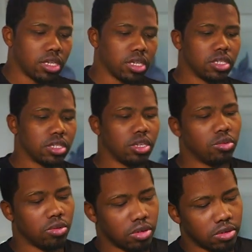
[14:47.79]

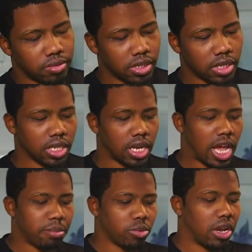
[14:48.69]
So it's a
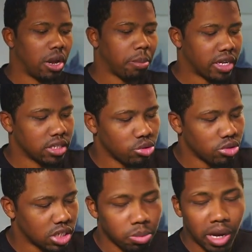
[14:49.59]
lot more that I'm about to do
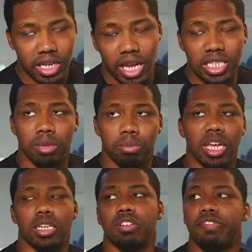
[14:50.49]
because we're about to actually make
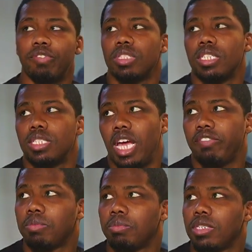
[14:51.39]
a full design
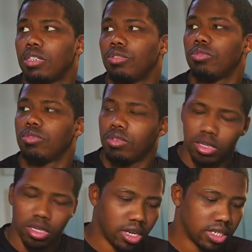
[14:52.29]
from this. So
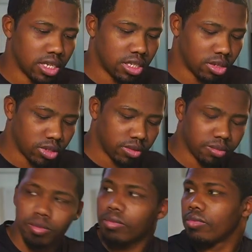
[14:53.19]
let's get to it.
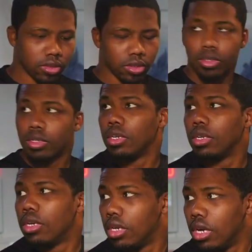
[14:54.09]

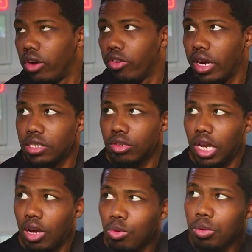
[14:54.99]
All right, so
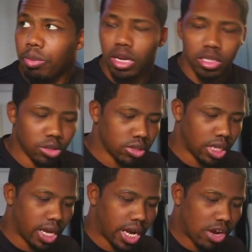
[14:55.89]
now what we're about to do is
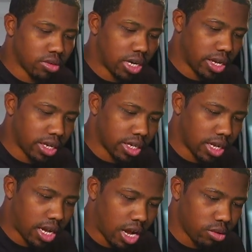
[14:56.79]
add our like
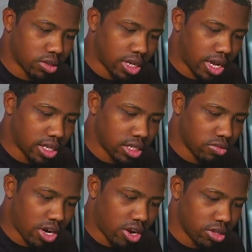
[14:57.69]
outside
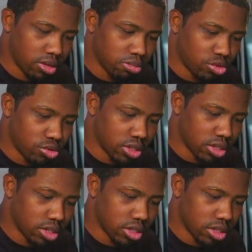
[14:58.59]
surrounding border.